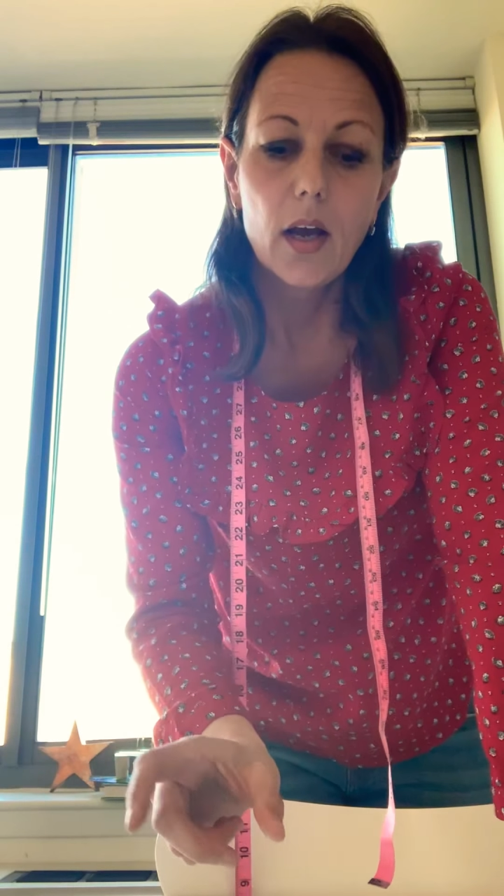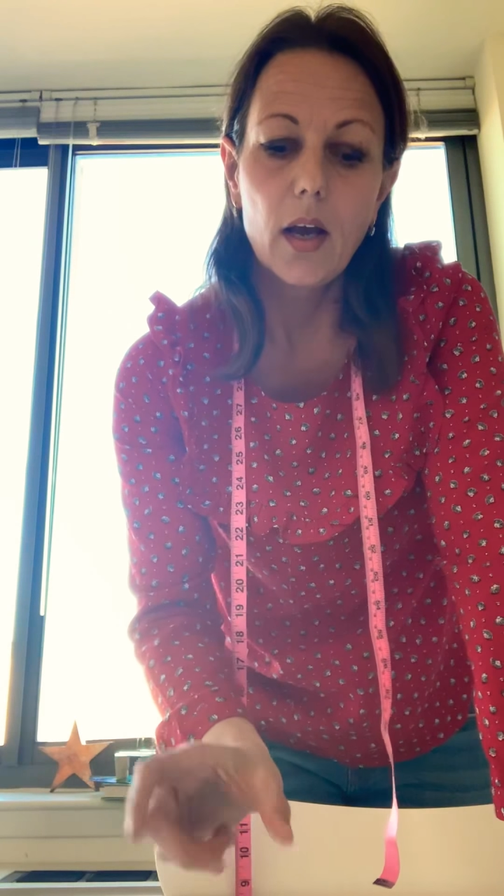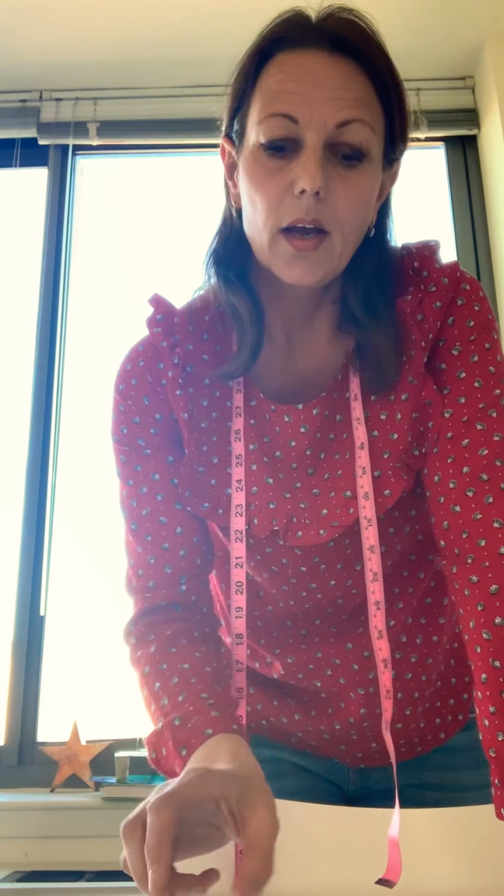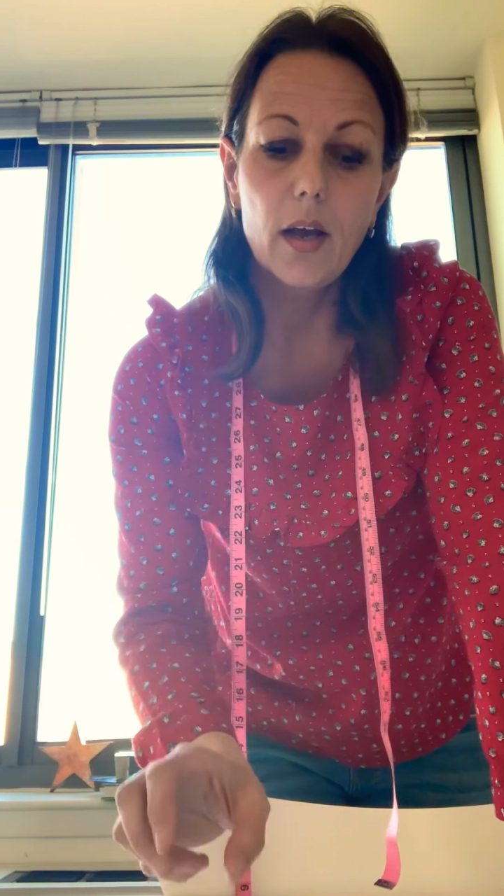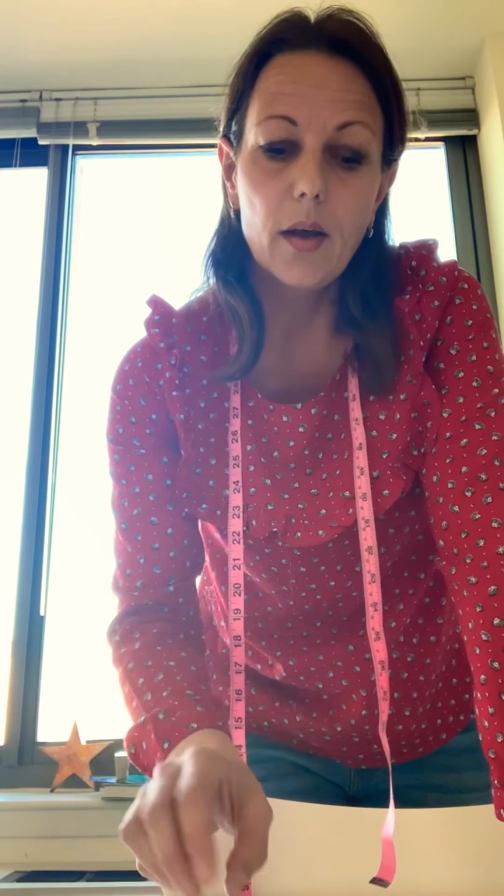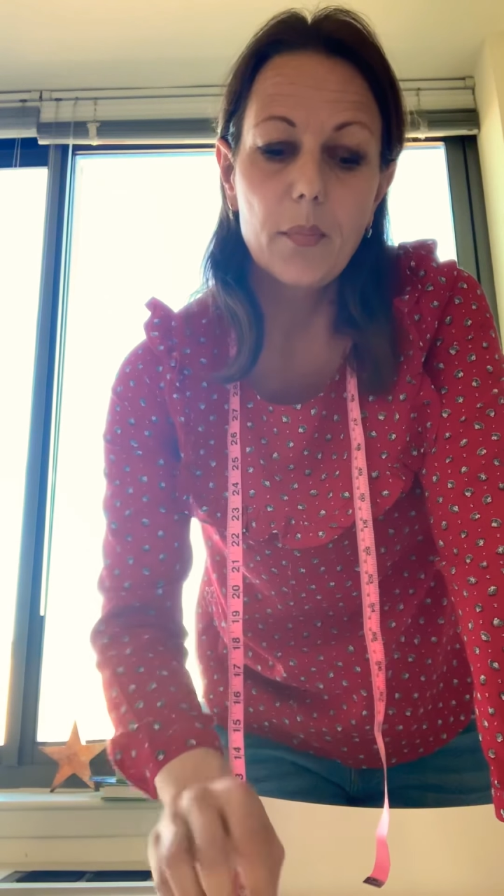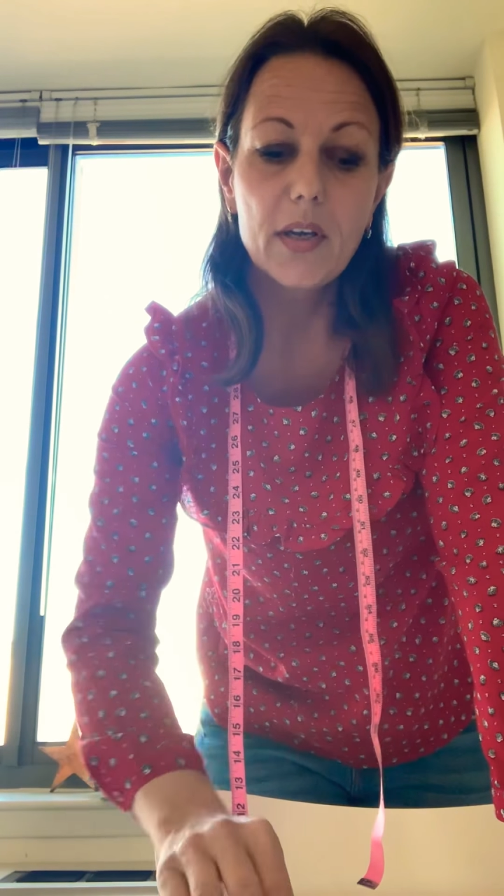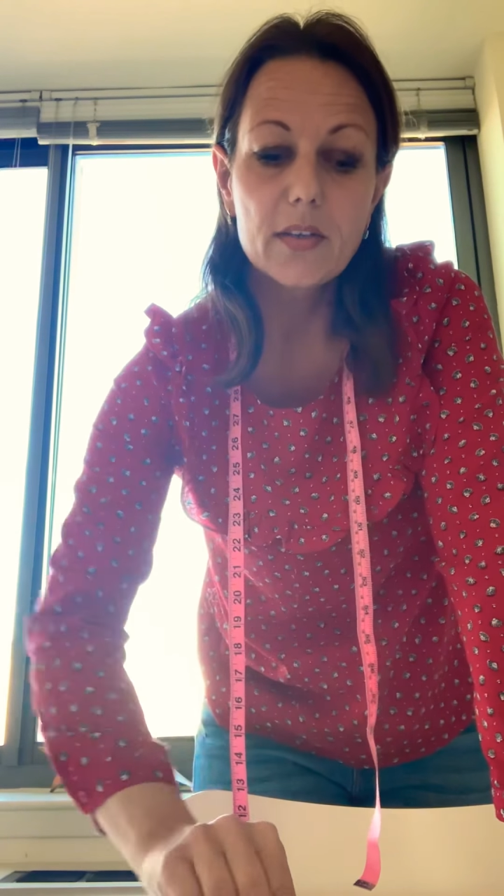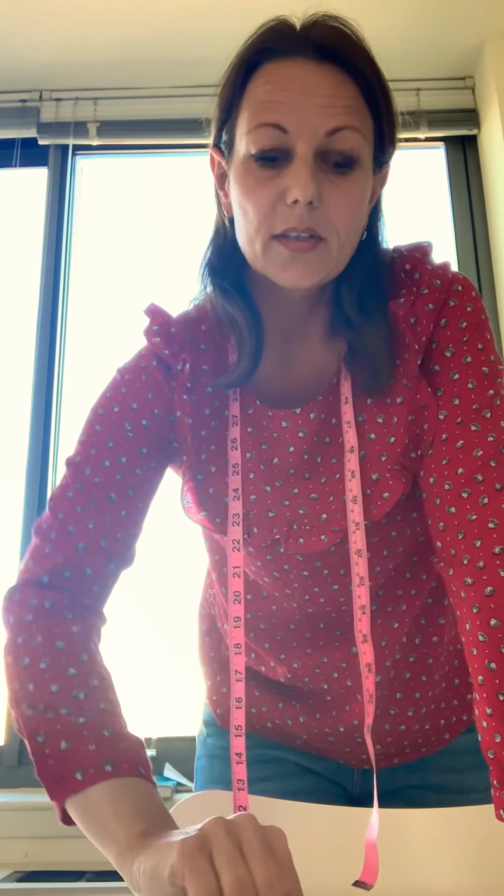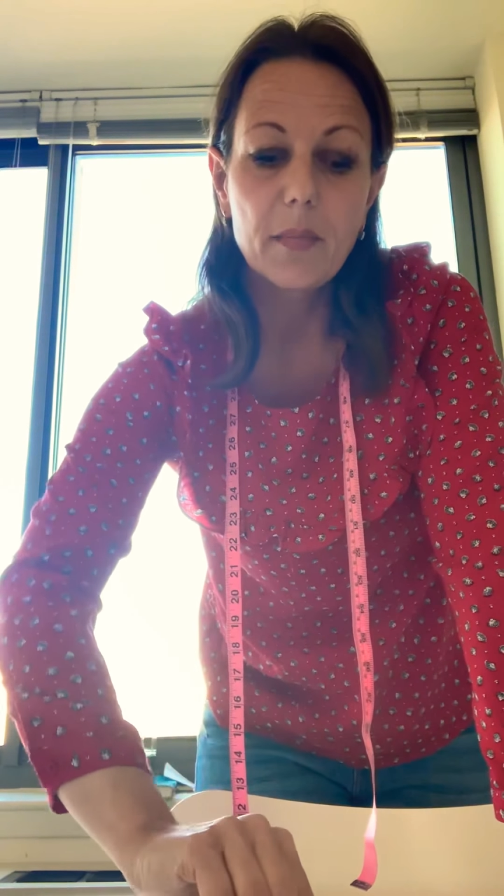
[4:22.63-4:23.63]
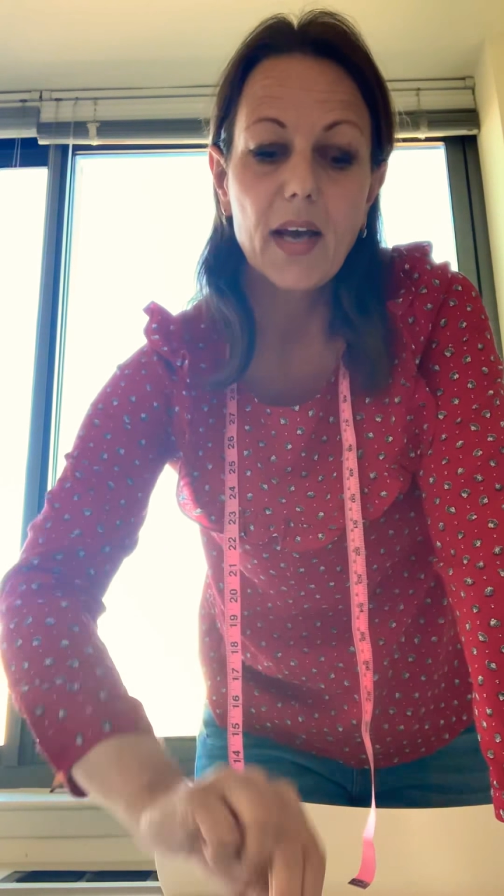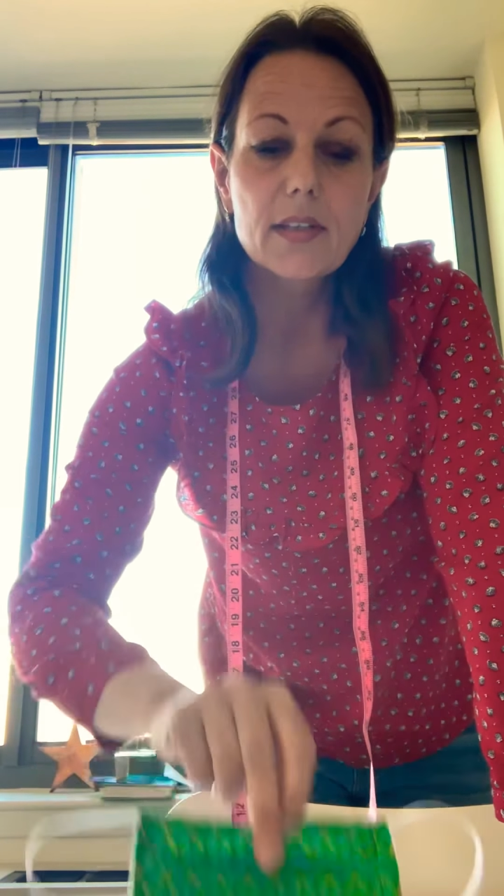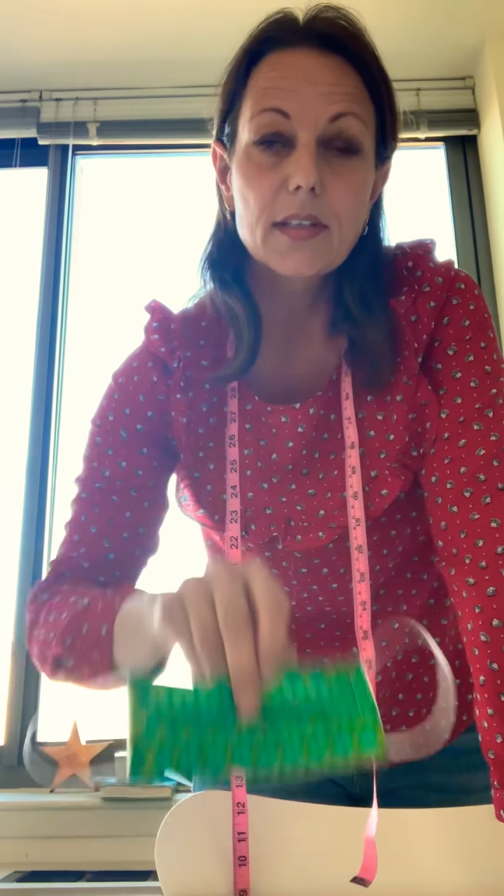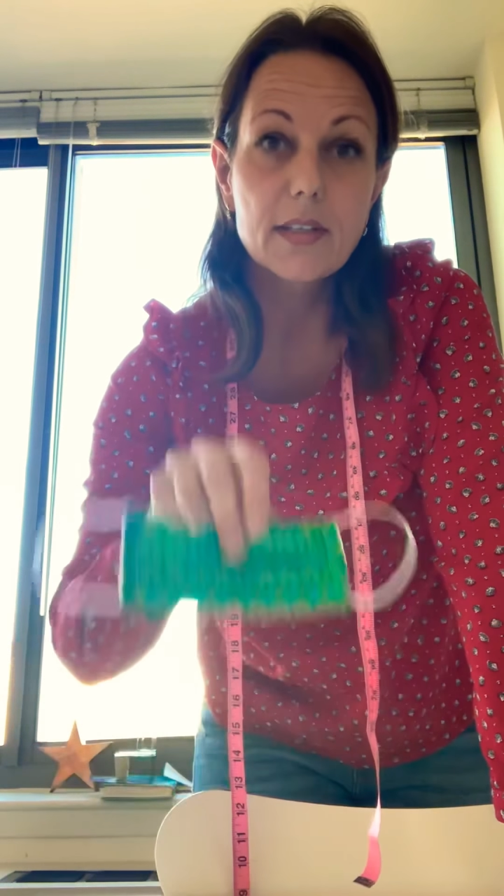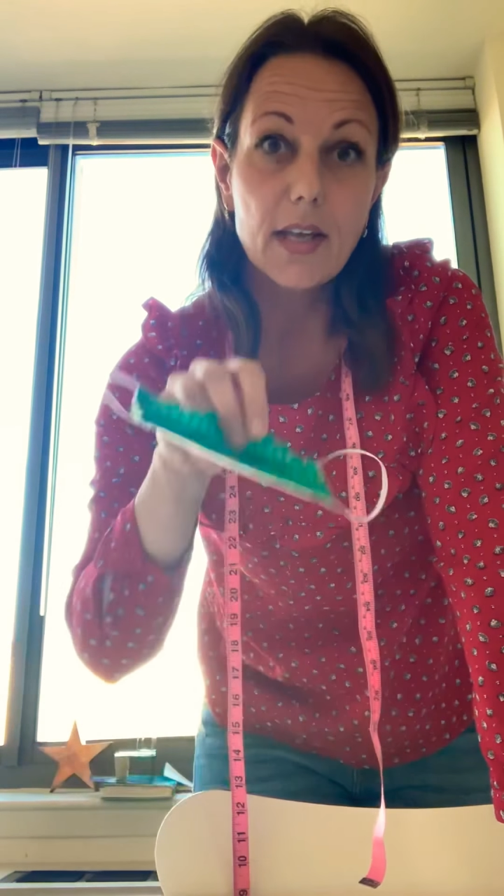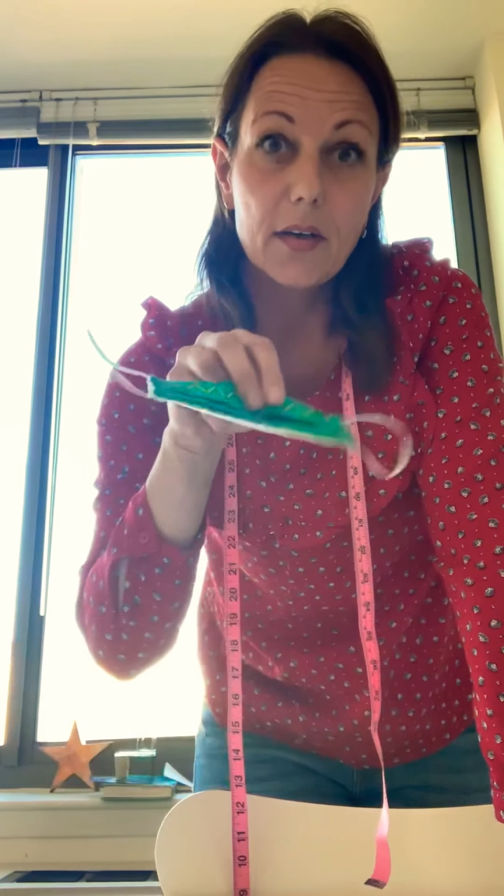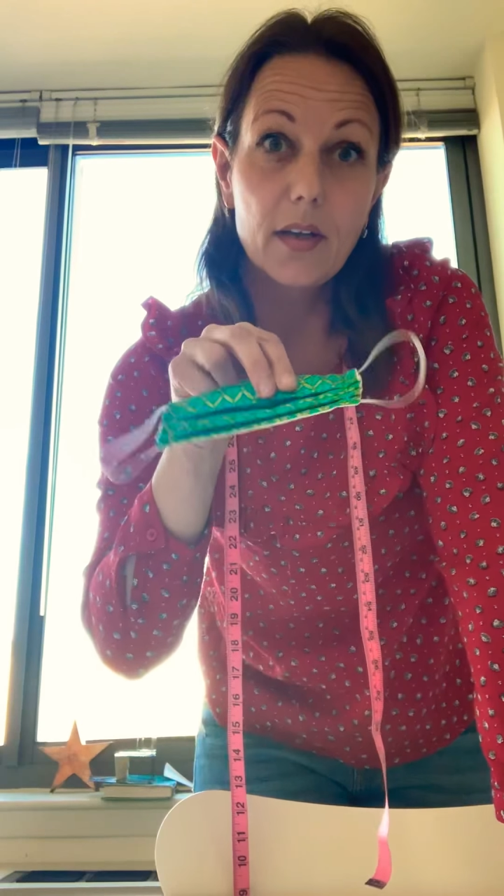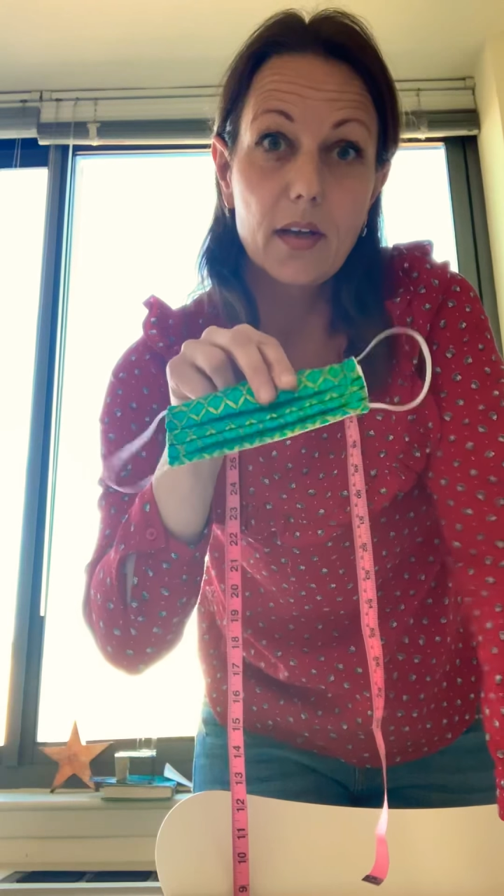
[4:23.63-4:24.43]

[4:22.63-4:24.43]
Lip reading: because the mask is that